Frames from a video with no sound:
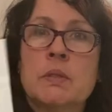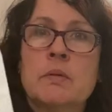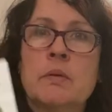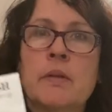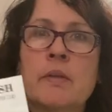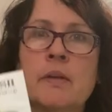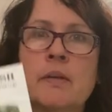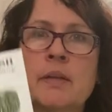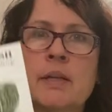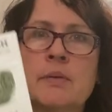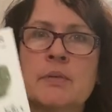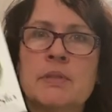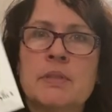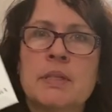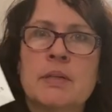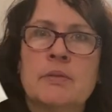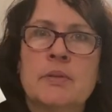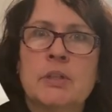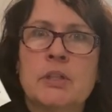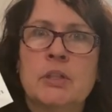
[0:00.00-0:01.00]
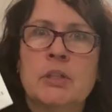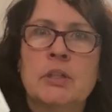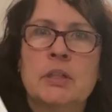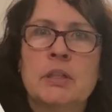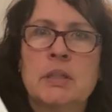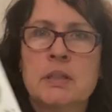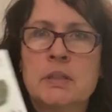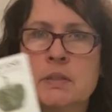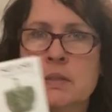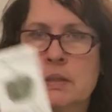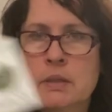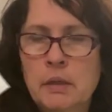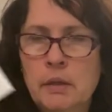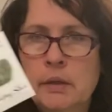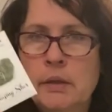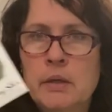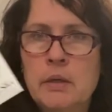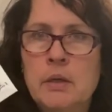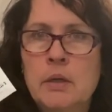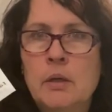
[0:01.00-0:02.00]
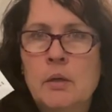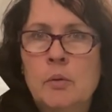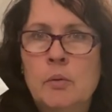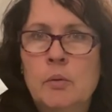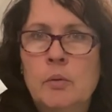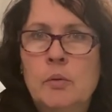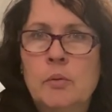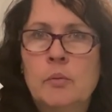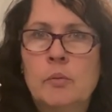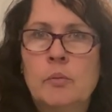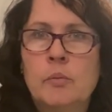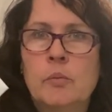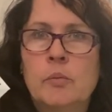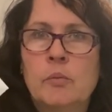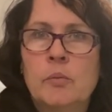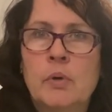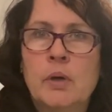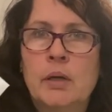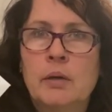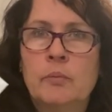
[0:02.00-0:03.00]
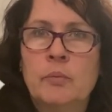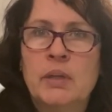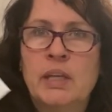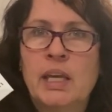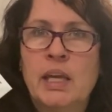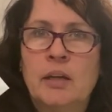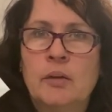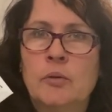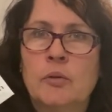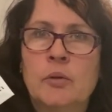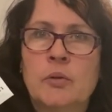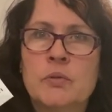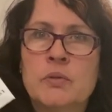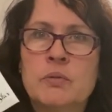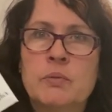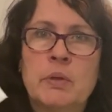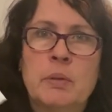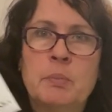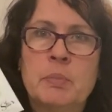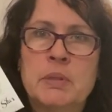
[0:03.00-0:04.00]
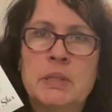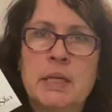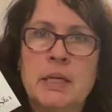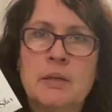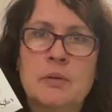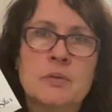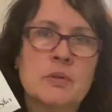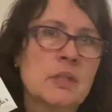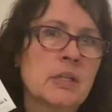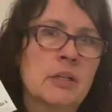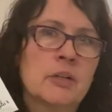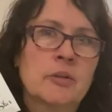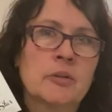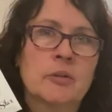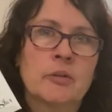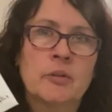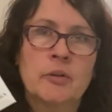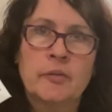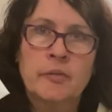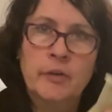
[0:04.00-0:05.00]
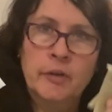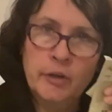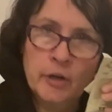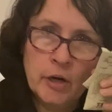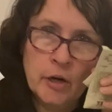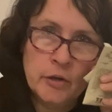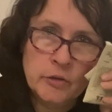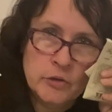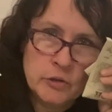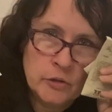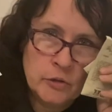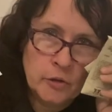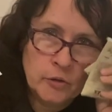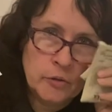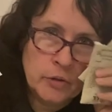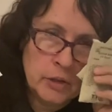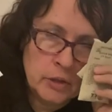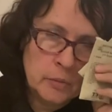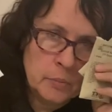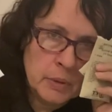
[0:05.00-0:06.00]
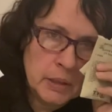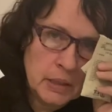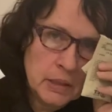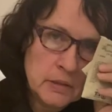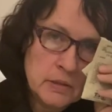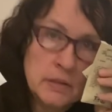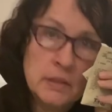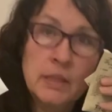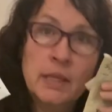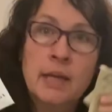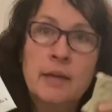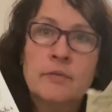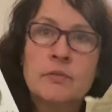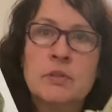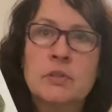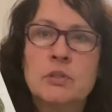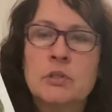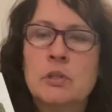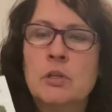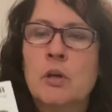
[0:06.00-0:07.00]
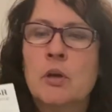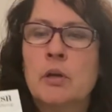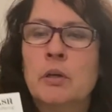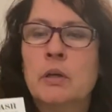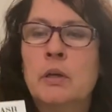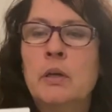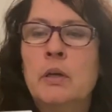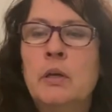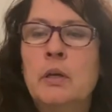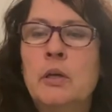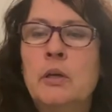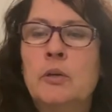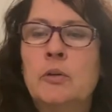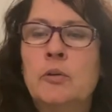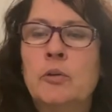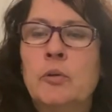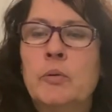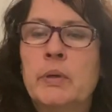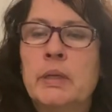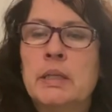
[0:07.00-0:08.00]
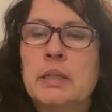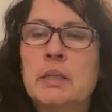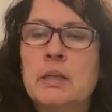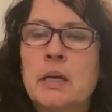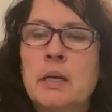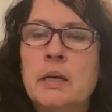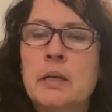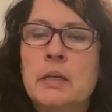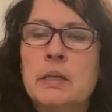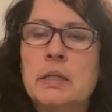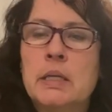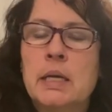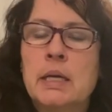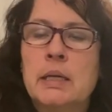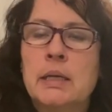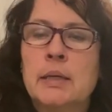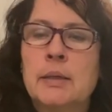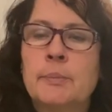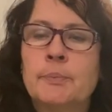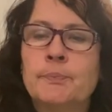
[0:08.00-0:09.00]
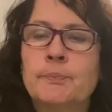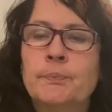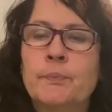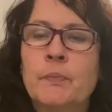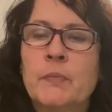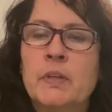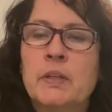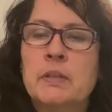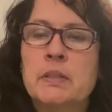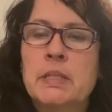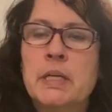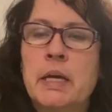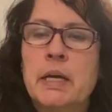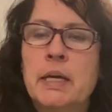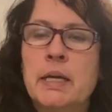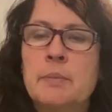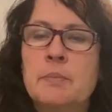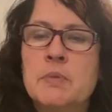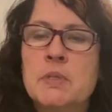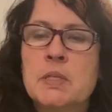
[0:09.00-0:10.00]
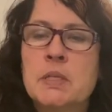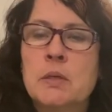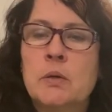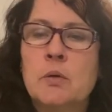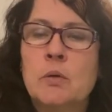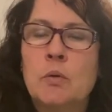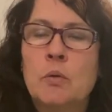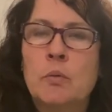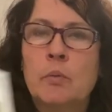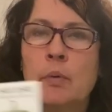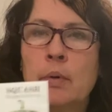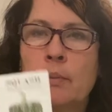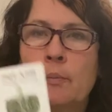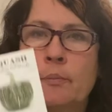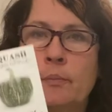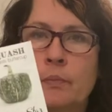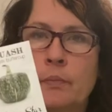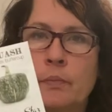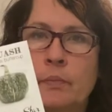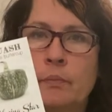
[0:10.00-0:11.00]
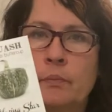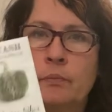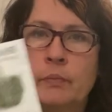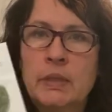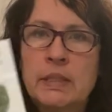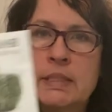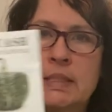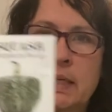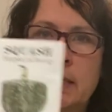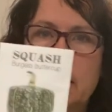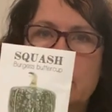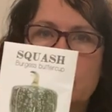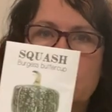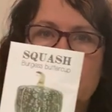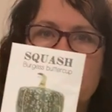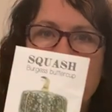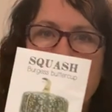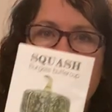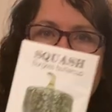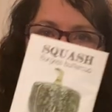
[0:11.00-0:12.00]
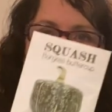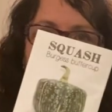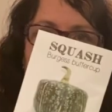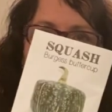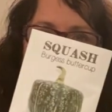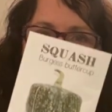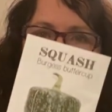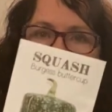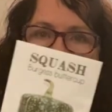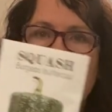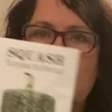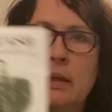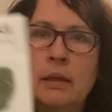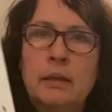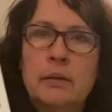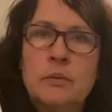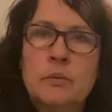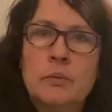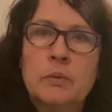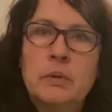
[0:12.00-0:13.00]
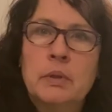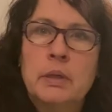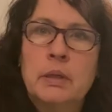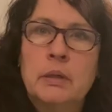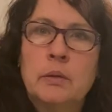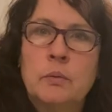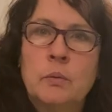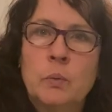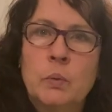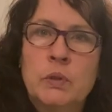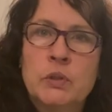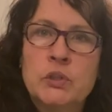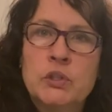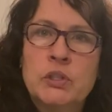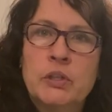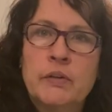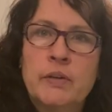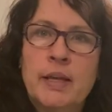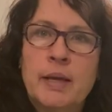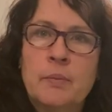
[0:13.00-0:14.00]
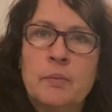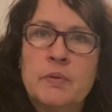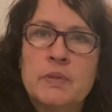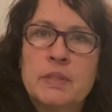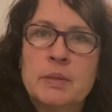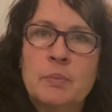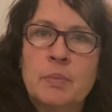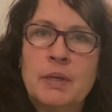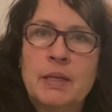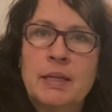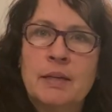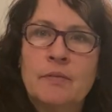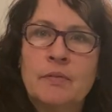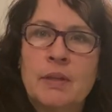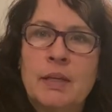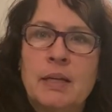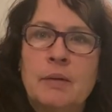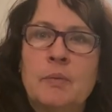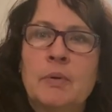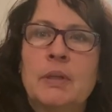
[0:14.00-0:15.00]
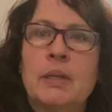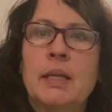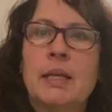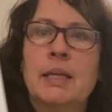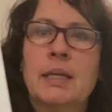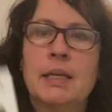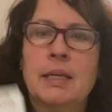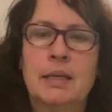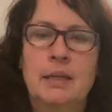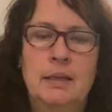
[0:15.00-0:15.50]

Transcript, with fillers: I thought that sounded good because we can't grow sweet potatoes here, or they're very hard to grow here because they have such a long growing time. So excited to try this, and we'll share that with somebody if they would like